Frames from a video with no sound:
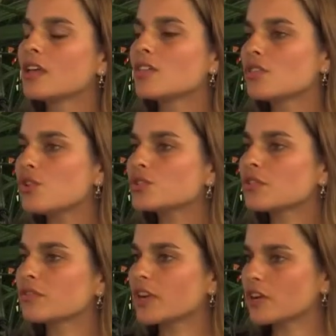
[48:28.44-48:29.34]
those
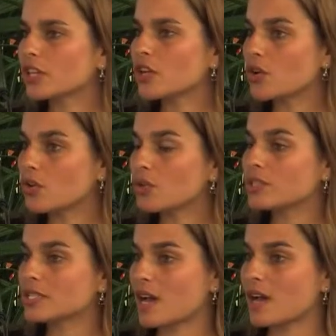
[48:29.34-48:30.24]
are fairly
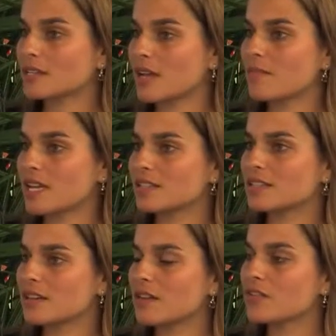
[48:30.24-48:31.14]
old Time
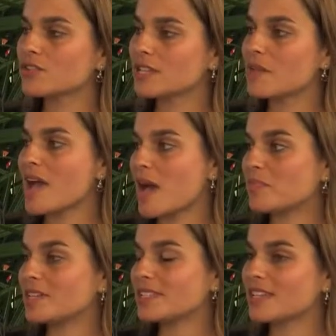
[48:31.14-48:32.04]
magazine covers, and I'm
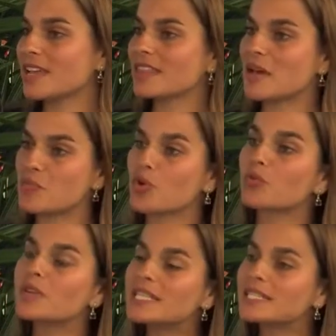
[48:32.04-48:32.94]
happy to say that more
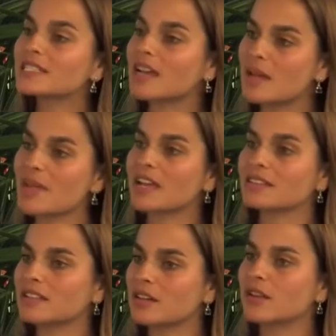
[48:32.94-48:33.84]
recent Time
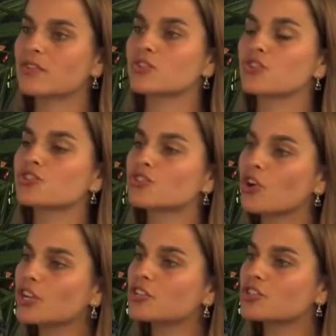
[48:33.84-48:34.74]
magazine covers are
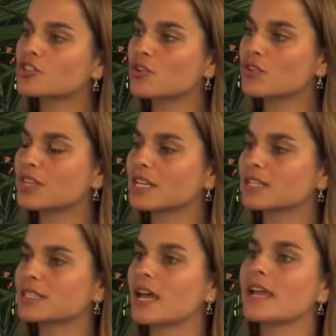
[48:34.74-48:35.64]
starting to show
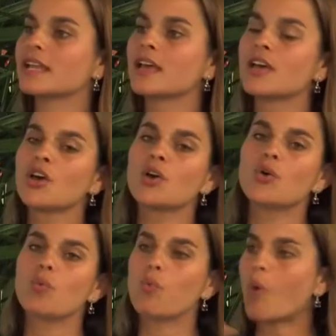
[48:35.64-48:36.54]
things like
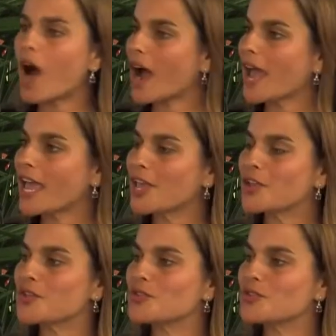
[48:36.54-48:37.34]
why